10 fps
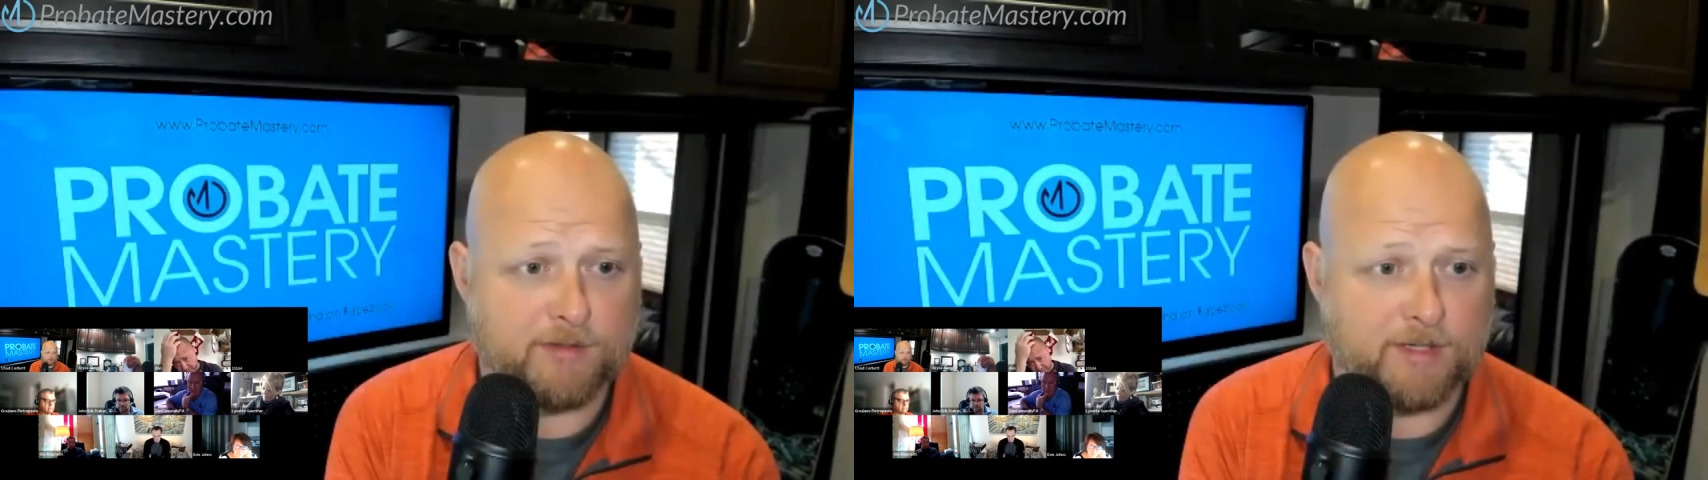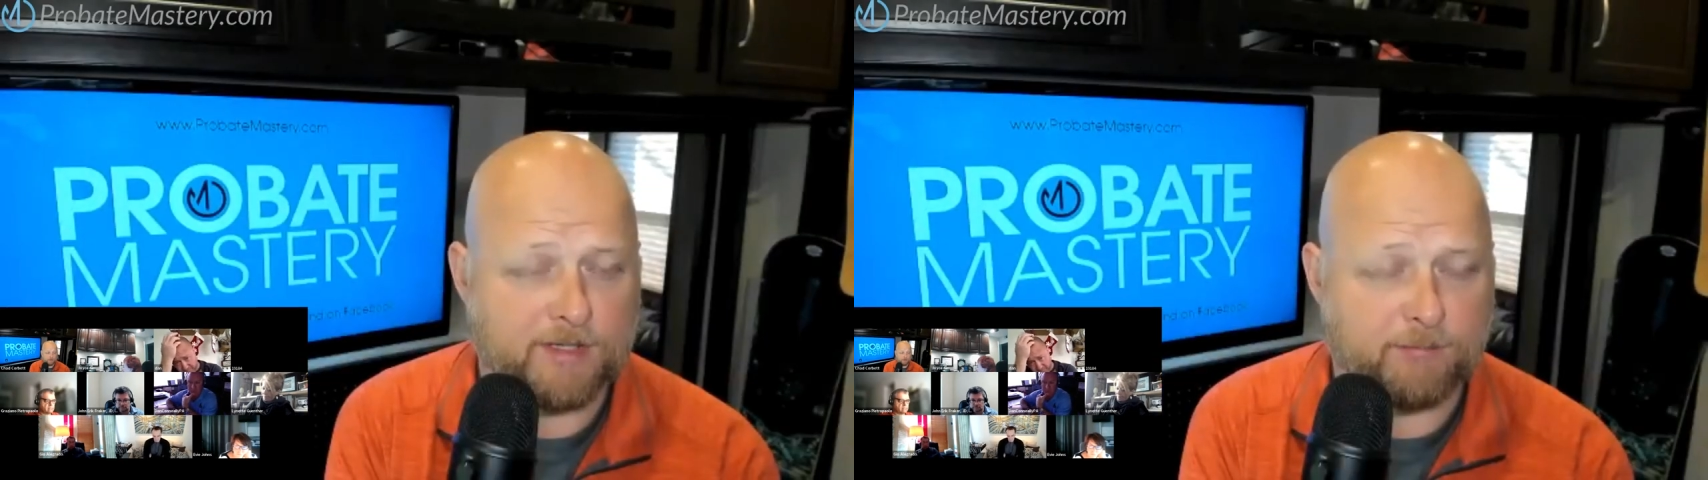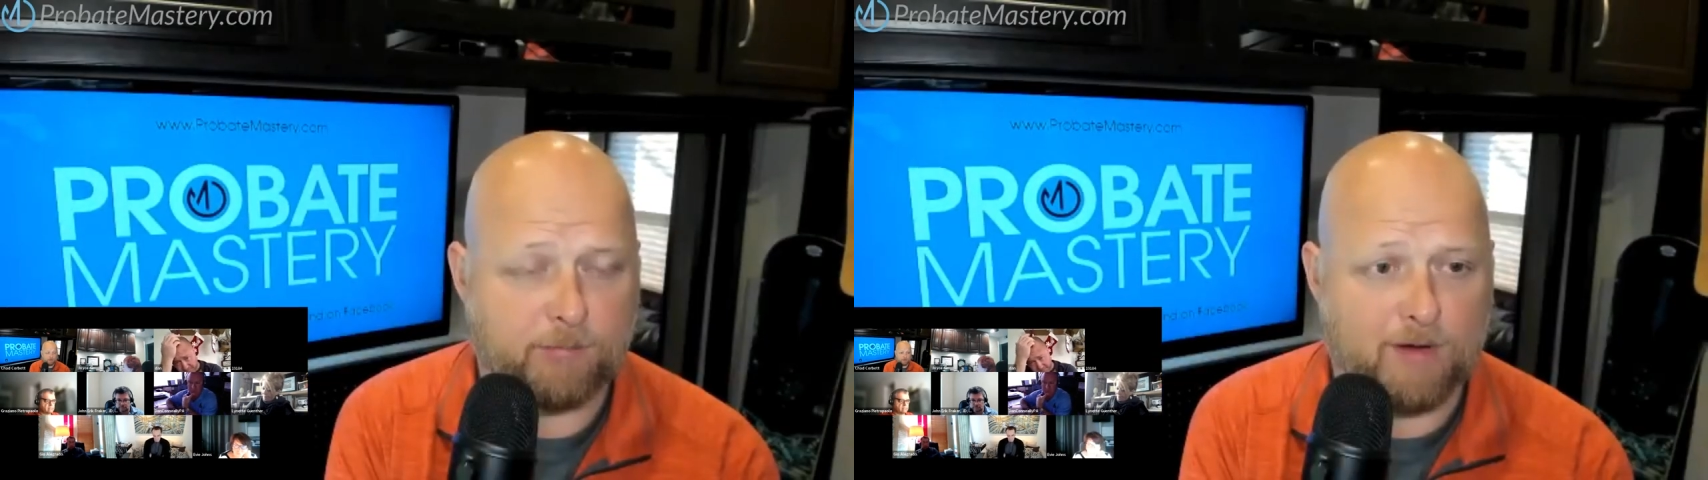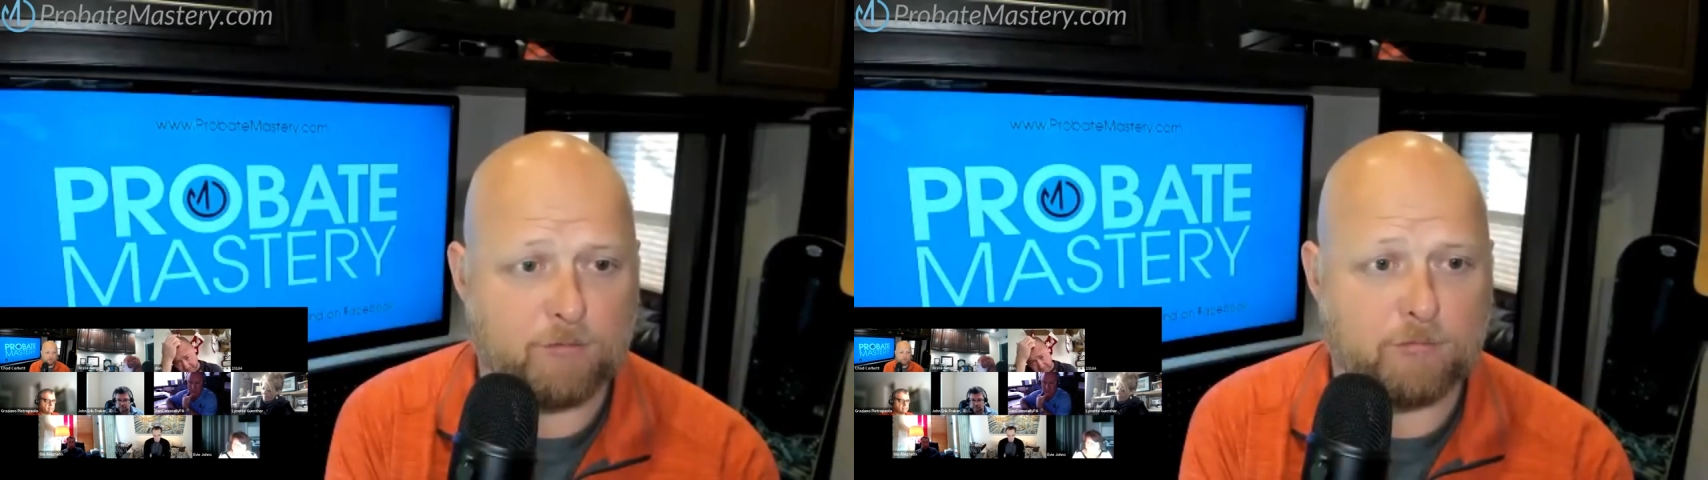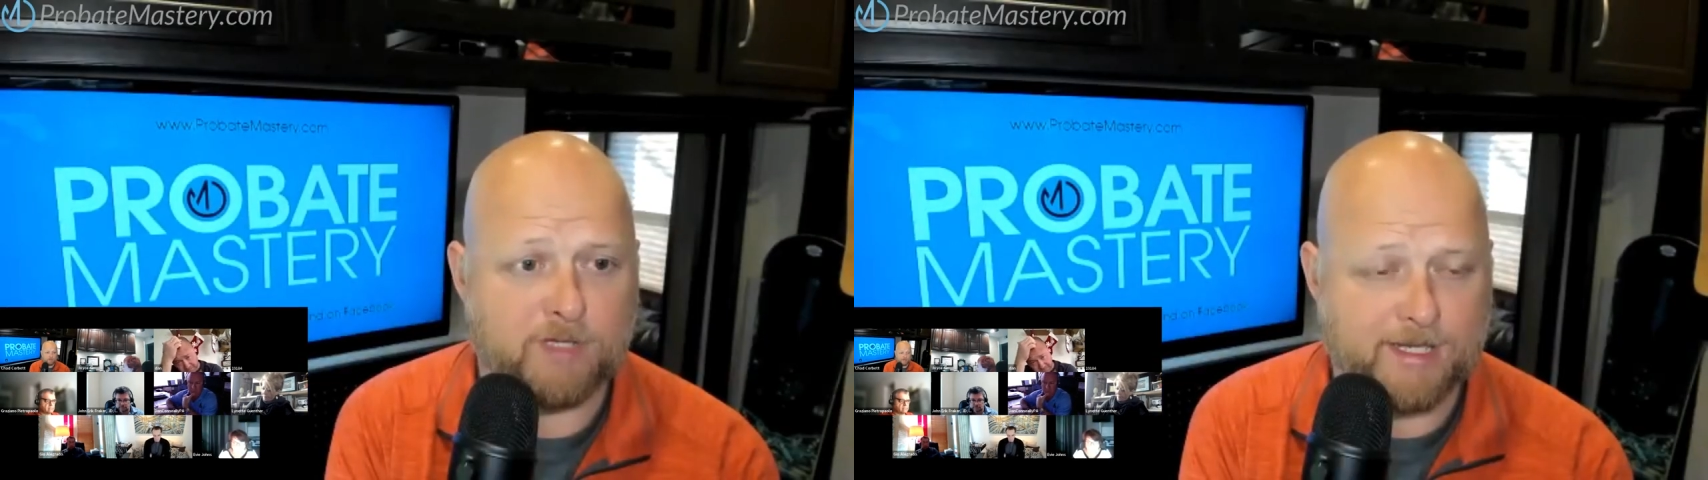that's
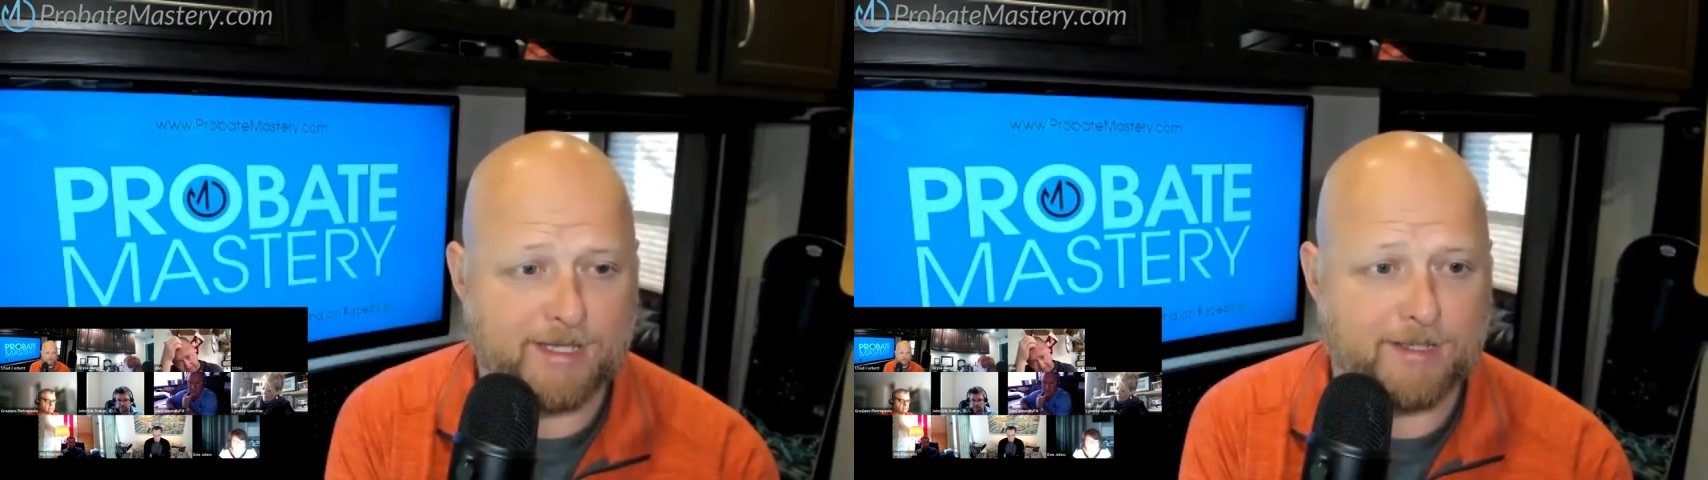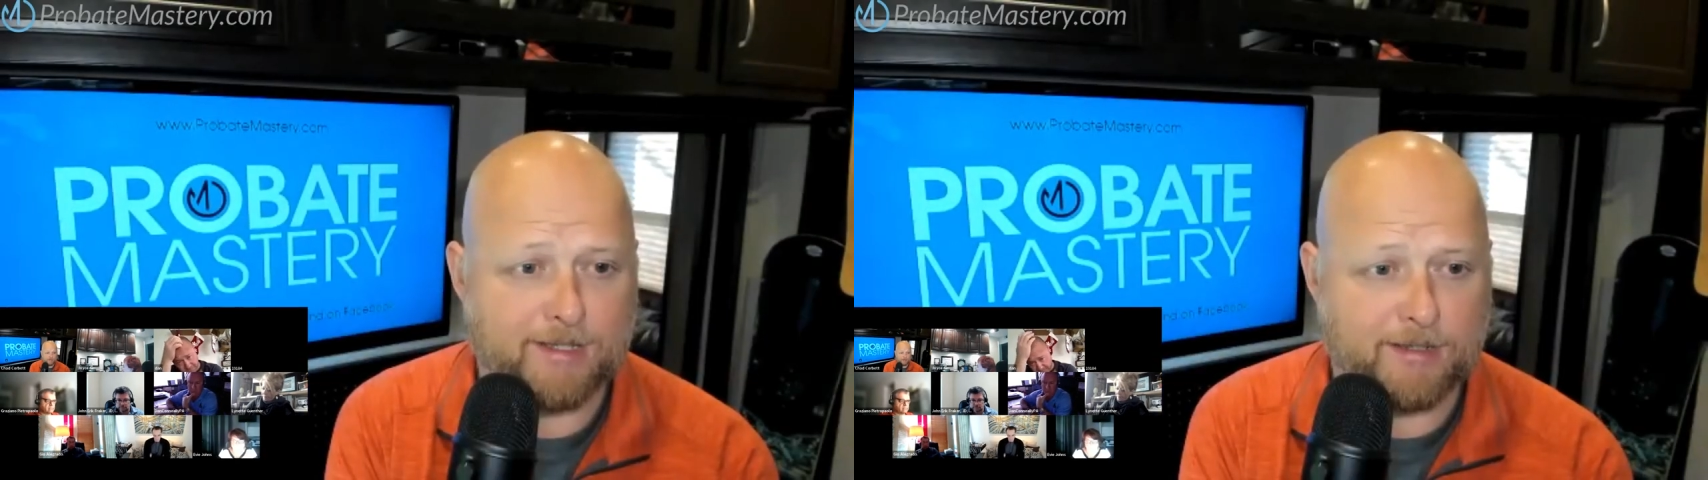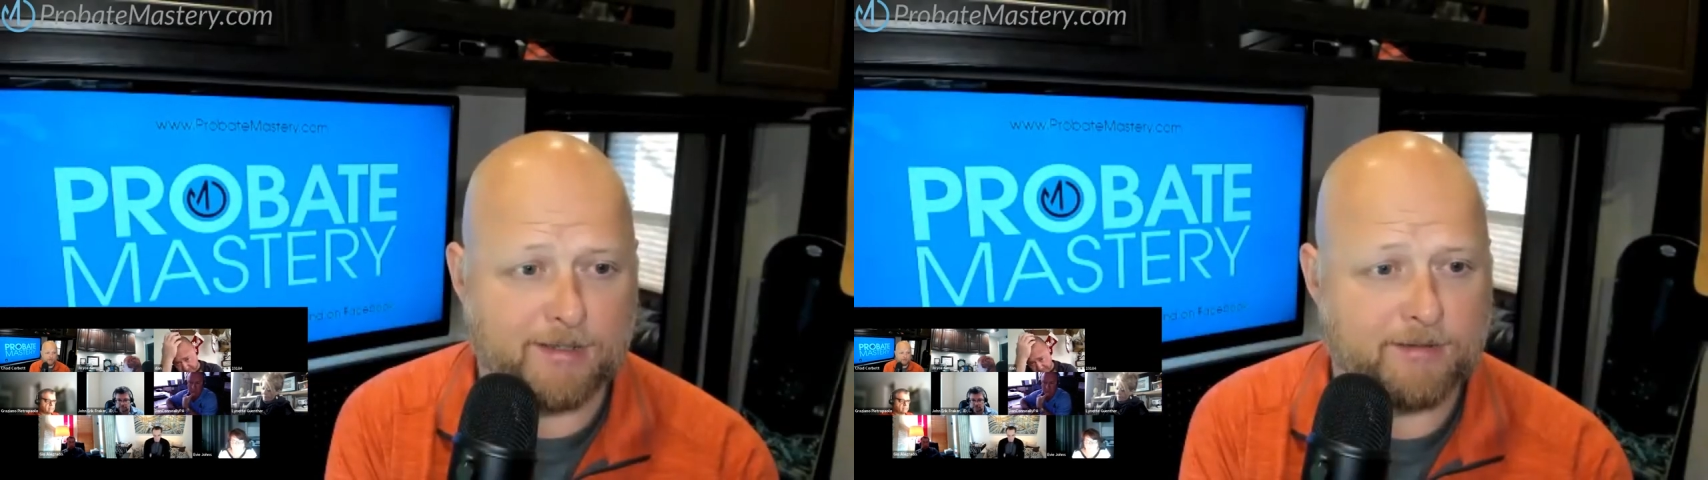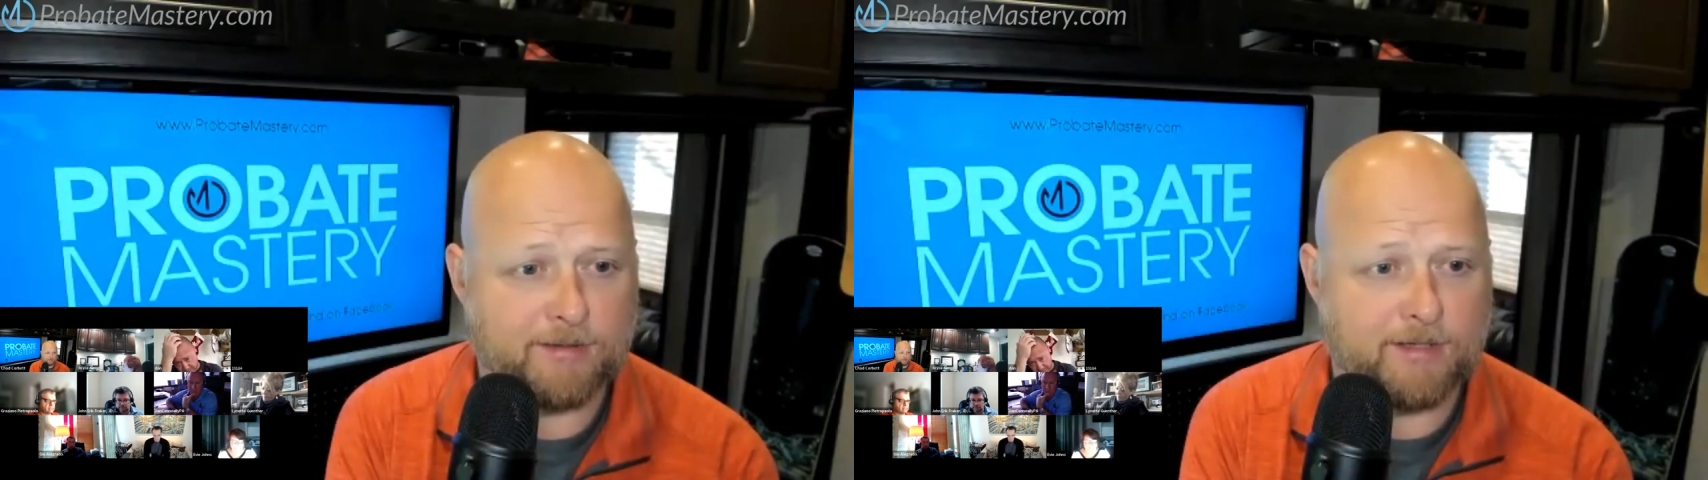probably in India.